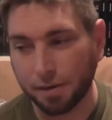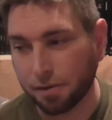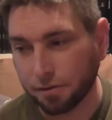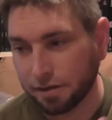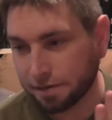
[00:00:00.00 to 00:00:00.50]
up
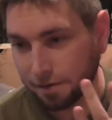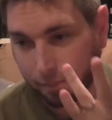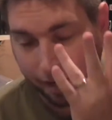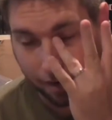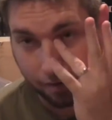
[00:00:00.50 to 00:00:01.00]
another Nintendo
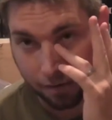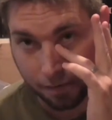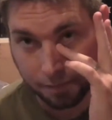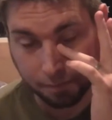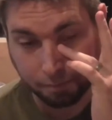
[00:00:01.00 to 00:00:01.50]
Power.
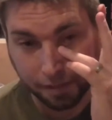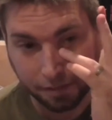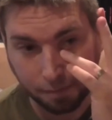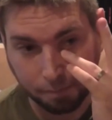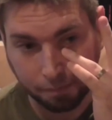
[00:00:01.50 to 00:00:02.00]
I
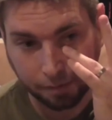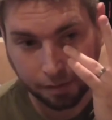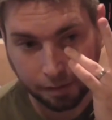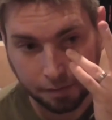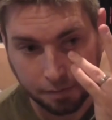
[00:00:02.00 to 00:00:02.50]
picked up
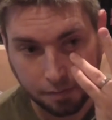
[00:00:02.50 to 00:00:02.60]
the